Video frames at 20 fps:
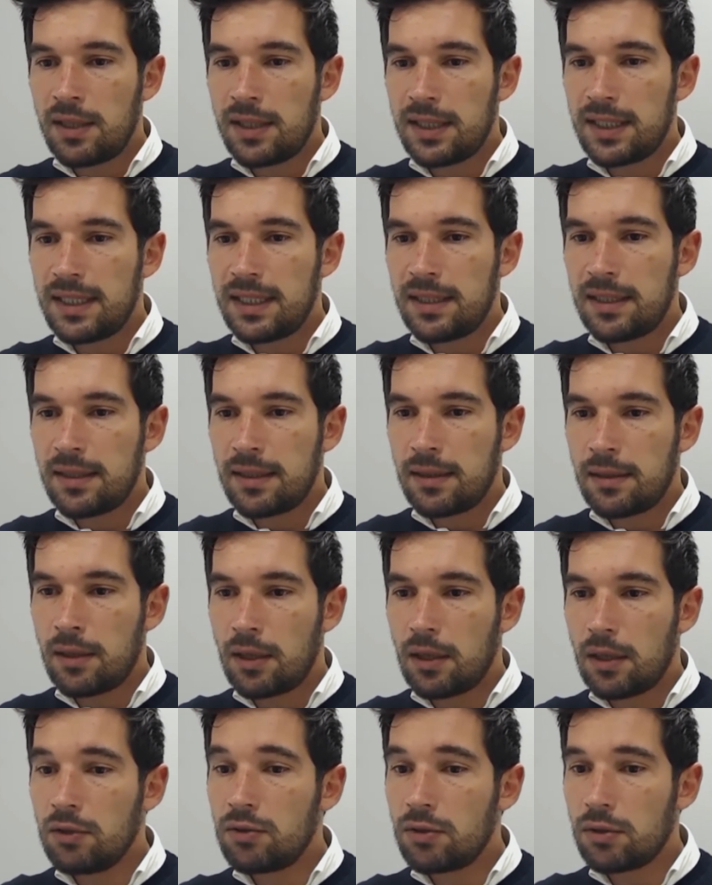in
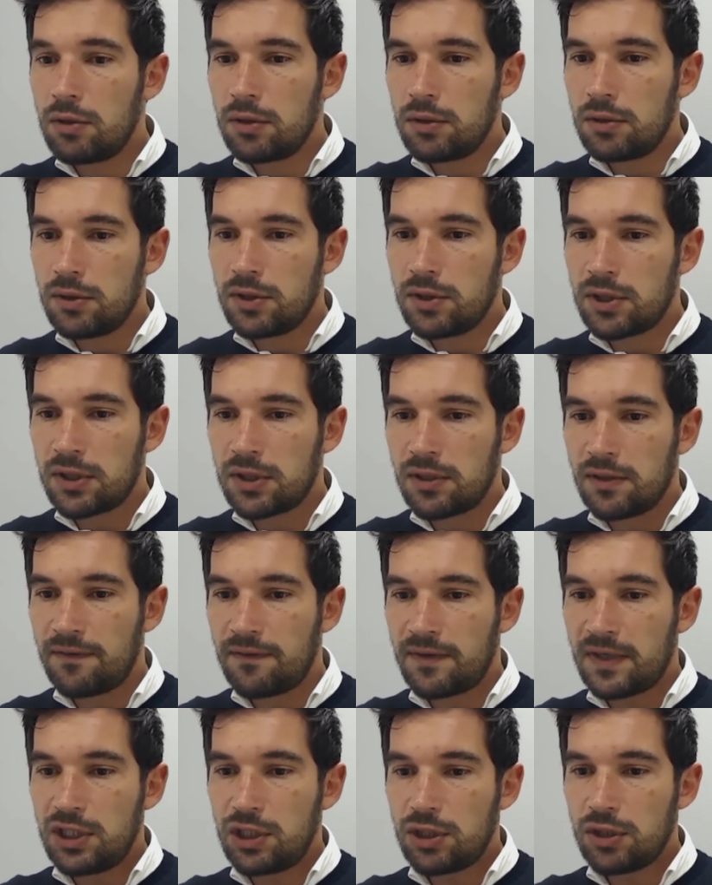autologous
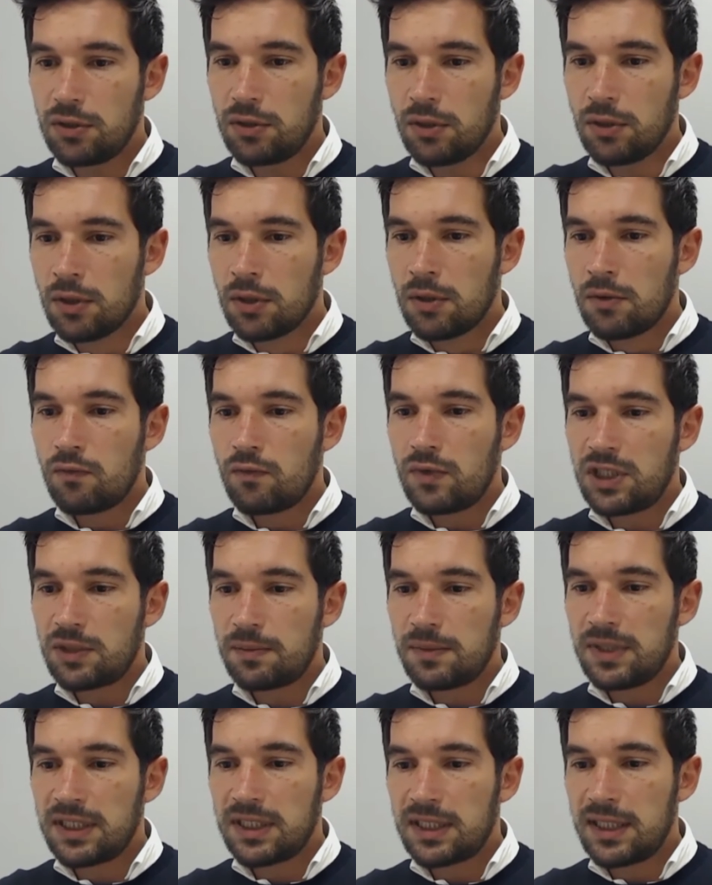fashion, which
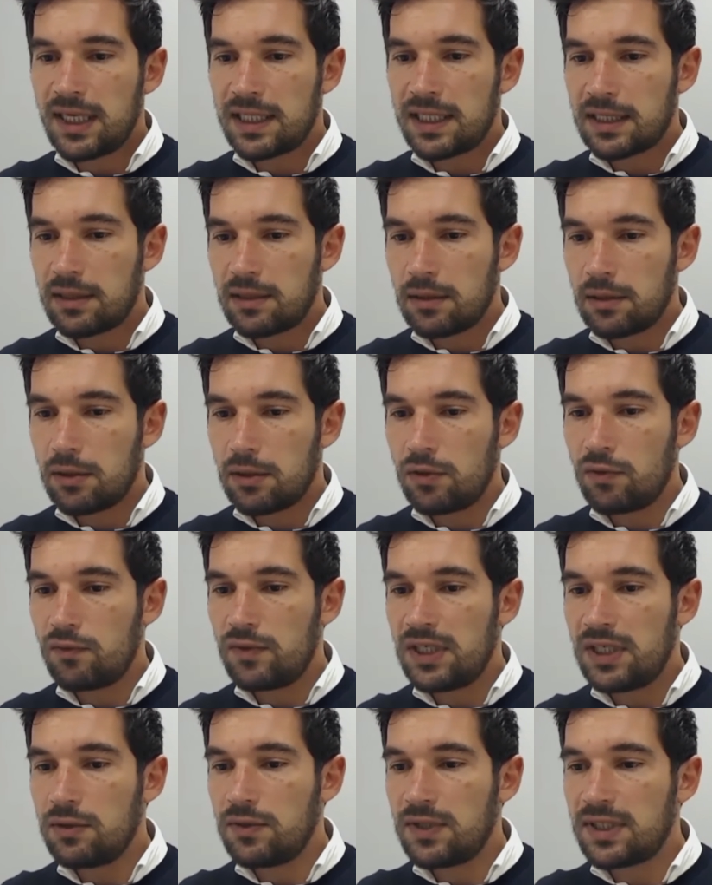means that we
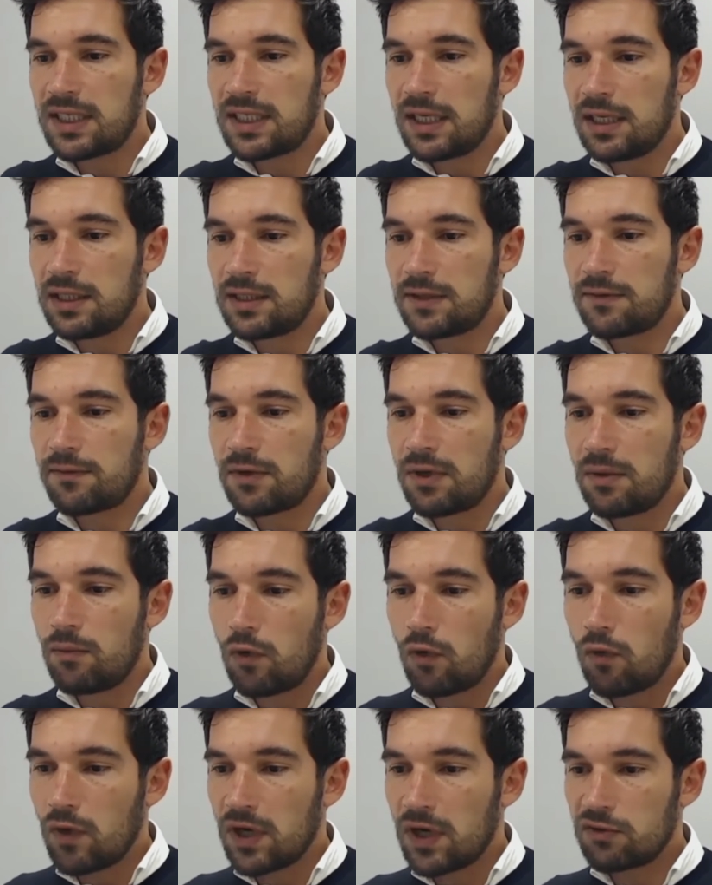use cells from
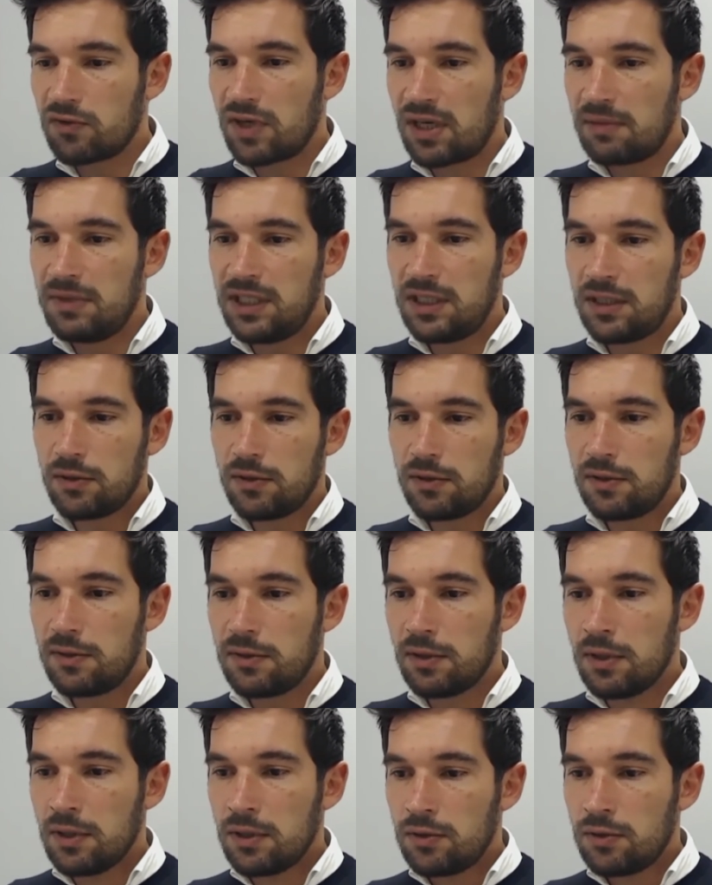one rabbit
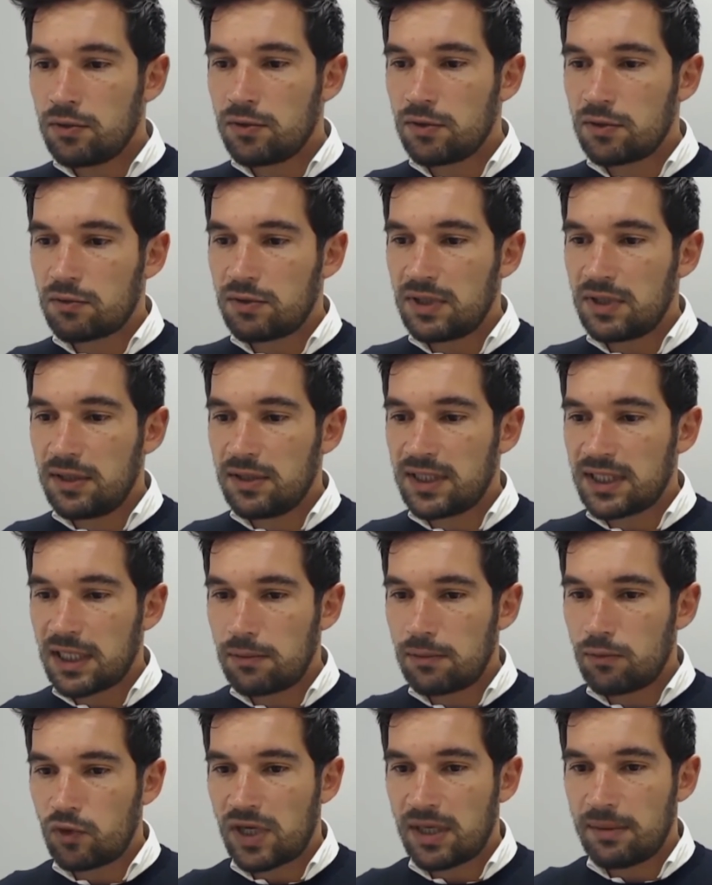to treat the
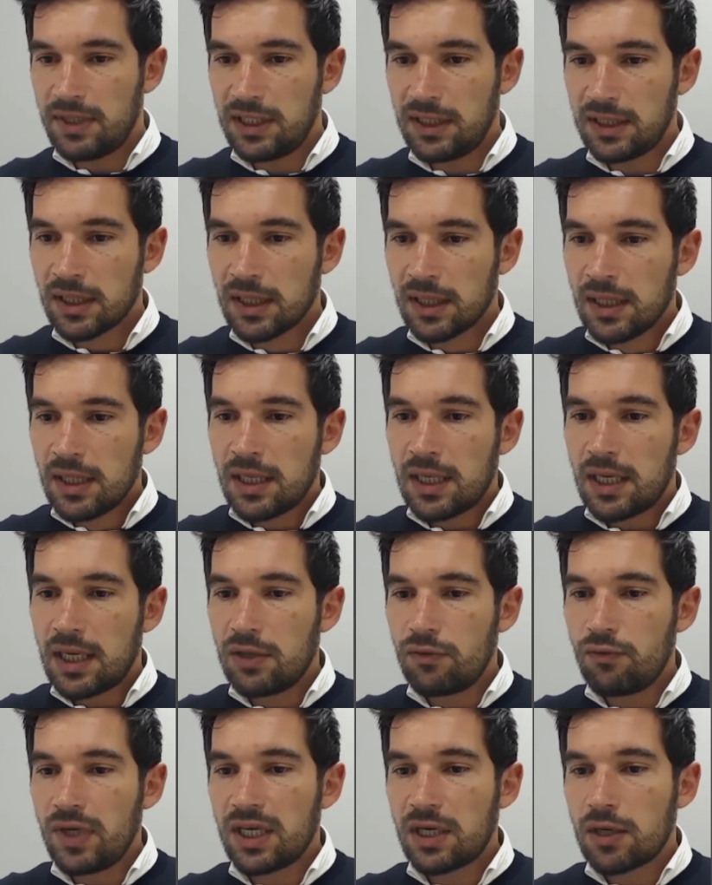same rabbit, and
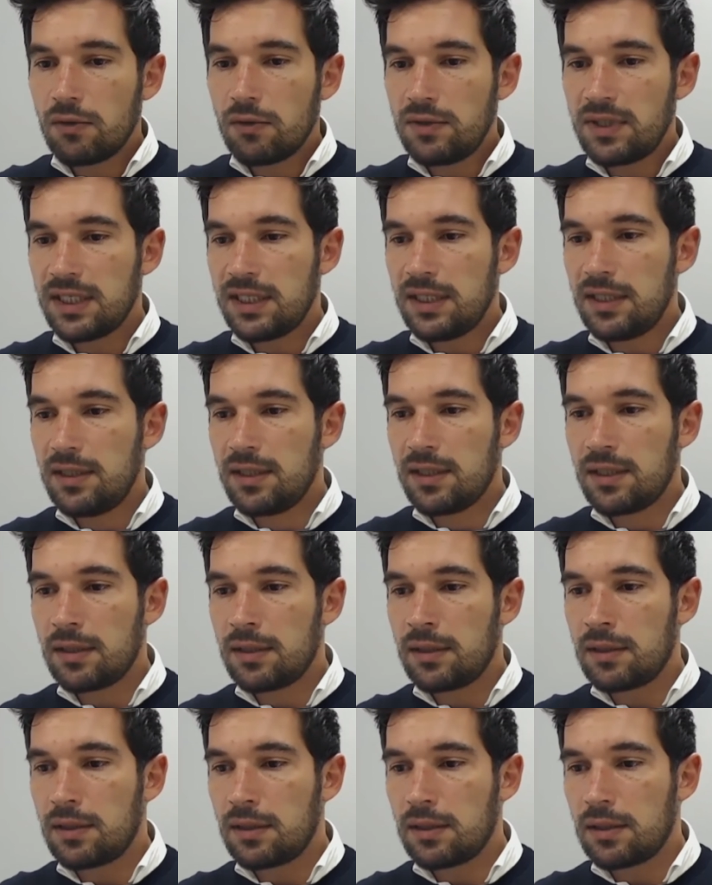we coated
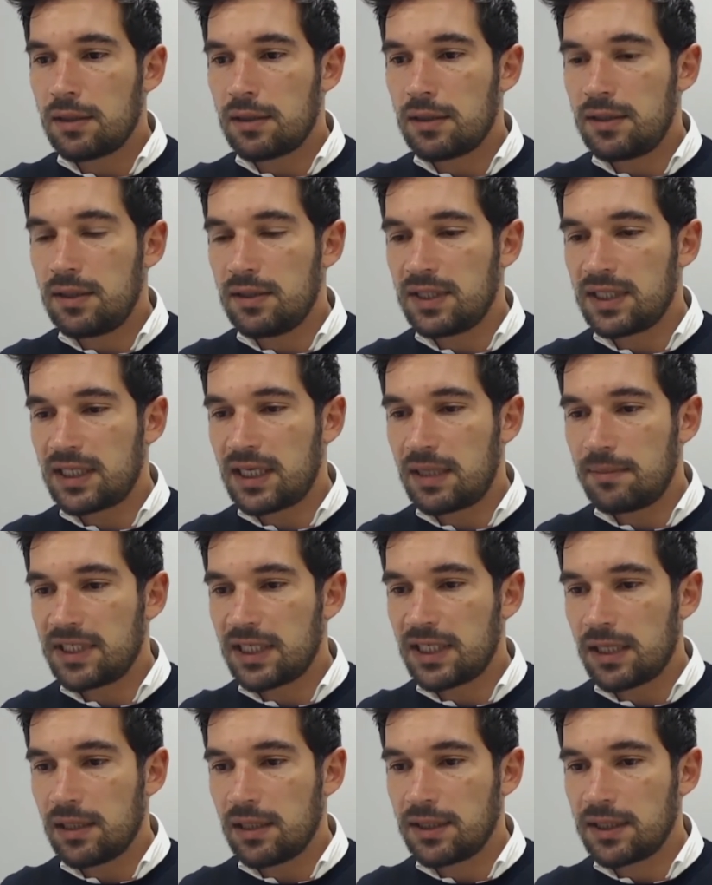the stem
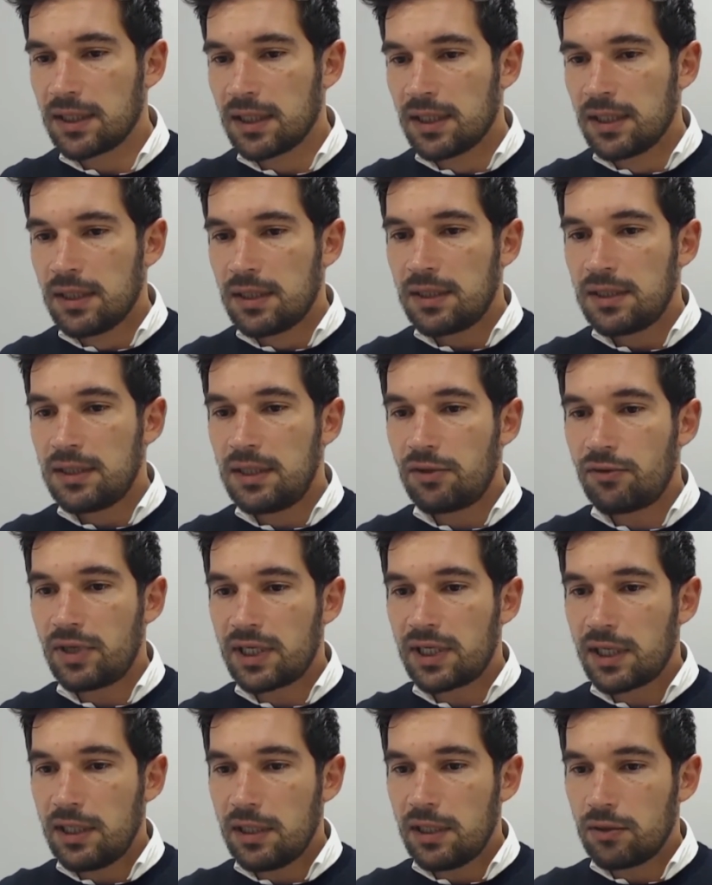cells
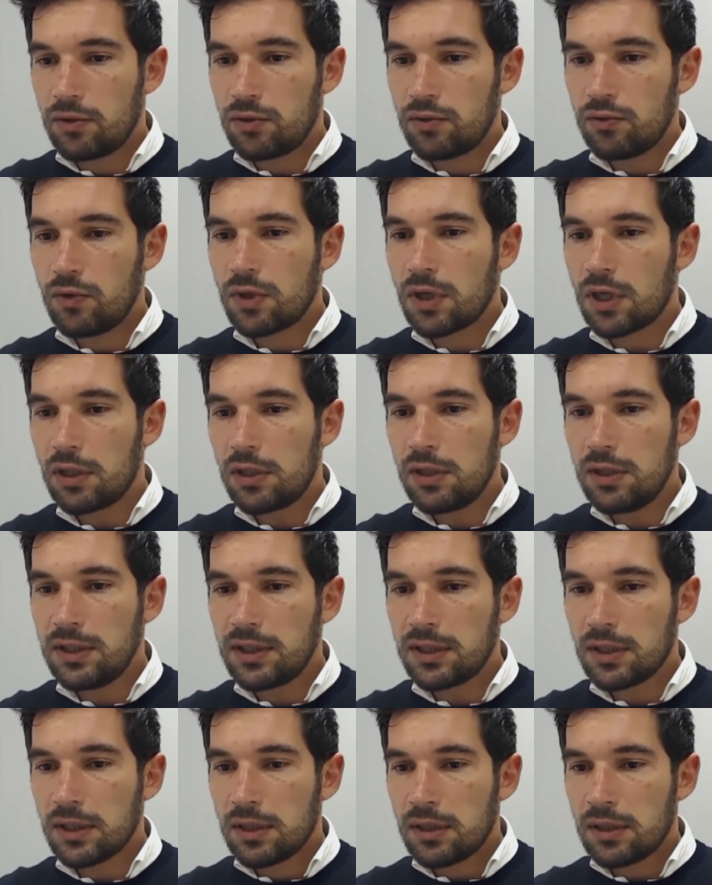directly onto coils.